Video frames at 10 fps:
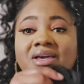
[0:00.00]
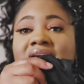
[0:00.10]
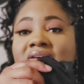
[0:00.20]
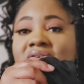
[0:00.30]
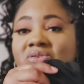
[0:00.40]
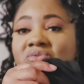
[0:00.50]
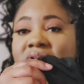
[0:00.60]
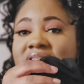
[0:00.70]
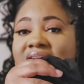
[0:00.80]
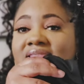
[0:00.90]
you can
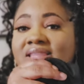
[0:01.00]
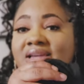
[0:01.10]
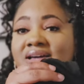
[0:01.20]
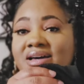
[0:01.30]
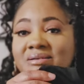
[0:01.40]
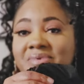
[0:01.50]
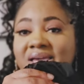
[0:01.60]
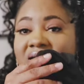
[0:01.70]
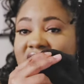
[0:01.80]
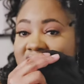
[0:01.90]
ruch that thing up
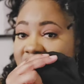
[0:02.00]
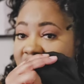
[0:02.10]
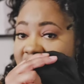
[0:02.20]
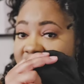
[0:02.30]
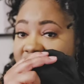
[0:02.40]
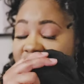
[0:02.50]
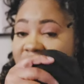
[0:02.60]
and get you a higher hip